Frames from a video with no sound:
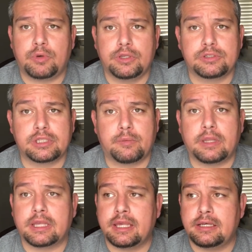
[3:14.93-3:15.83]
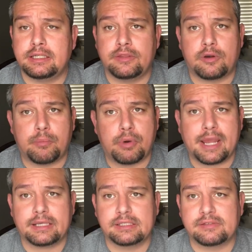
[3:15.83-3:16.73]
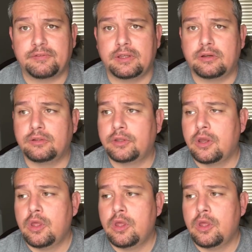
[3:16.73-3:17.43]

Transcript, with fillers: We're usually relegated either a practice field